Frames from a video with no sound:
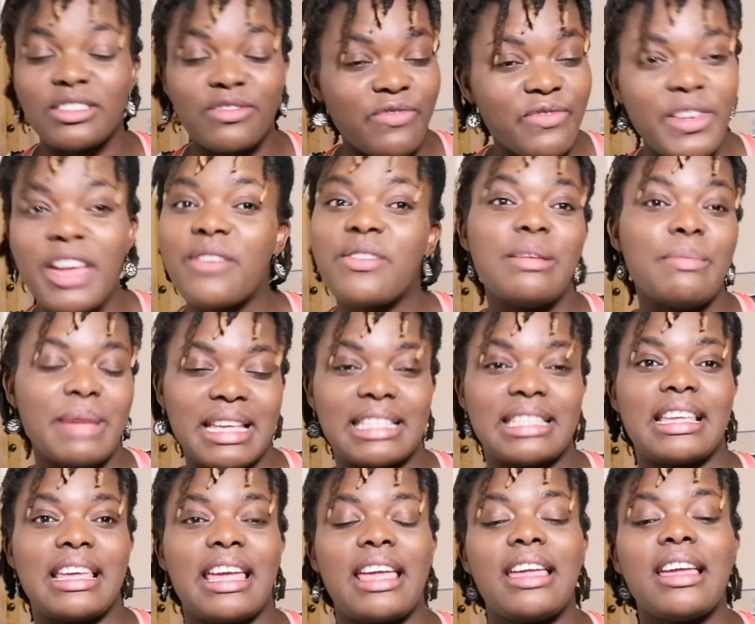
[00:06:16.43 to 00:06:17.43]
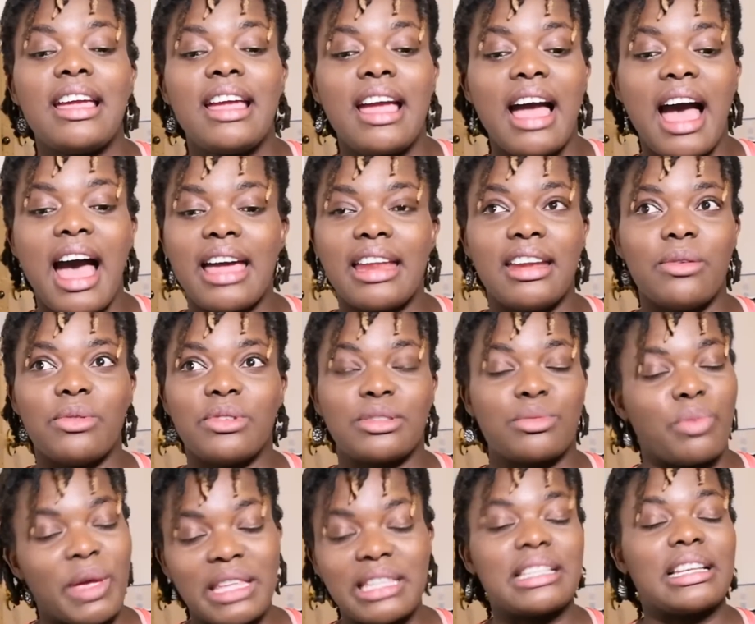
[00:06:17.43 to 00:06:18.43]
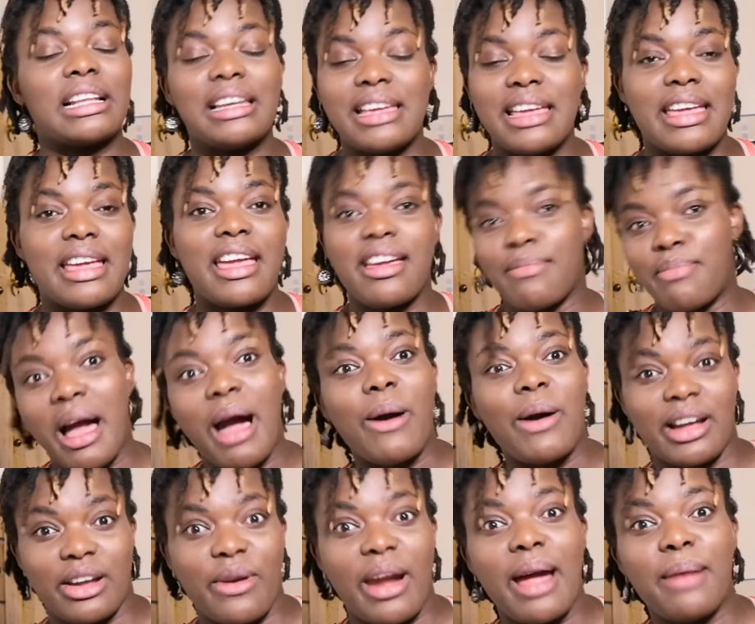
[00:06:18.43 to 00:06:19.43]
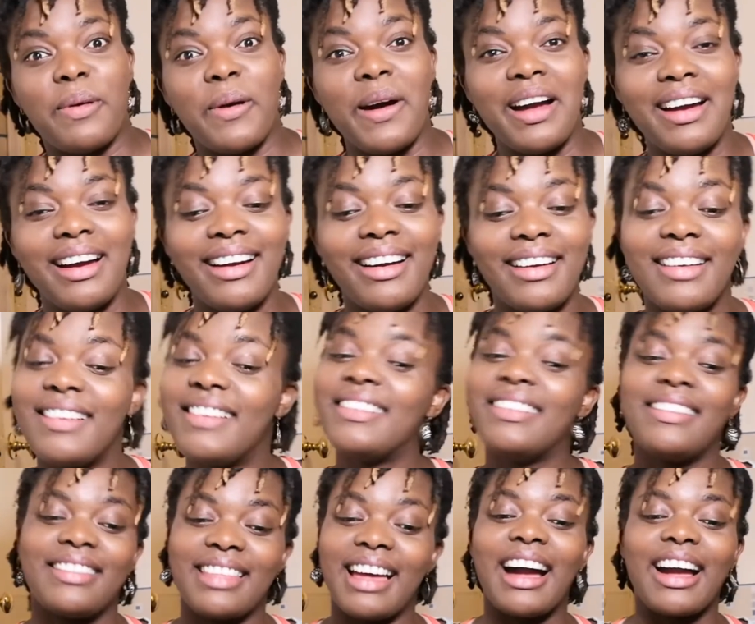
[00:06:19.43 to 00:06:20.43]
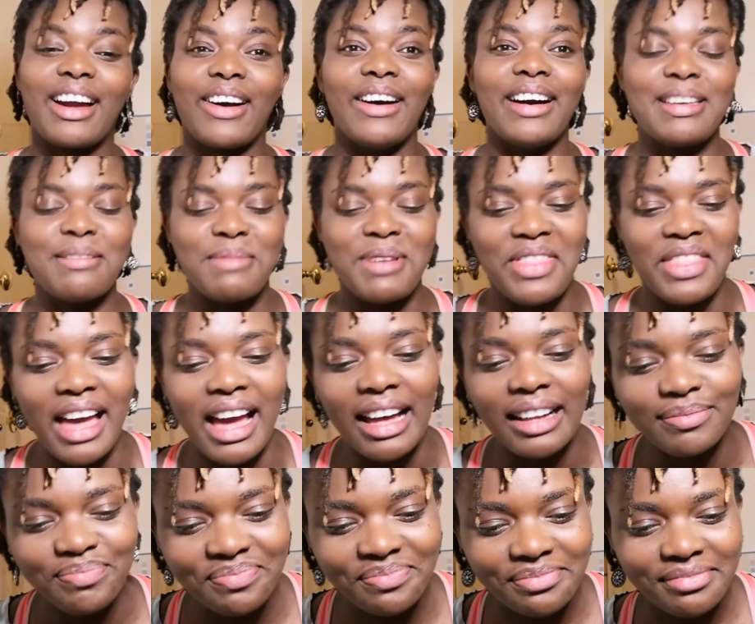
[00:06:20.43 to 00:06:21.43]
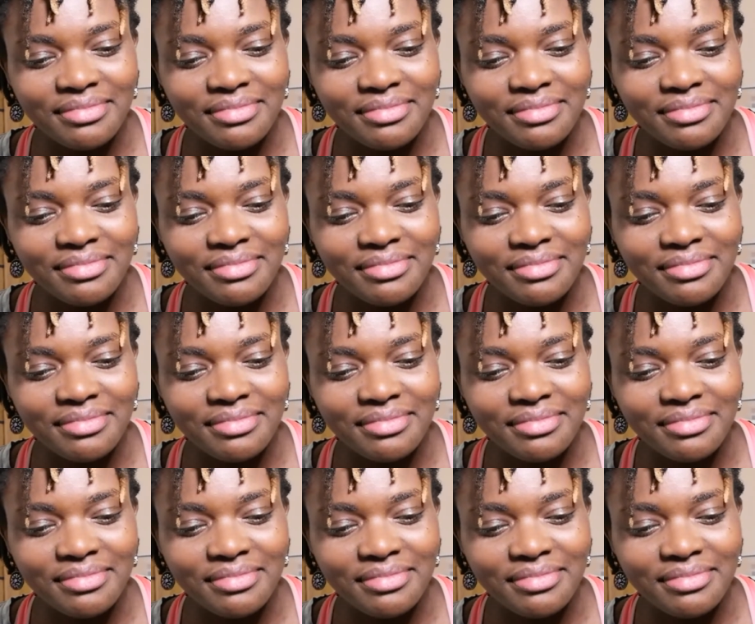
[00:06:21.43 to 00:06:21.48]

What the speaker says: very messy, and it was basically a power grab that got him in there.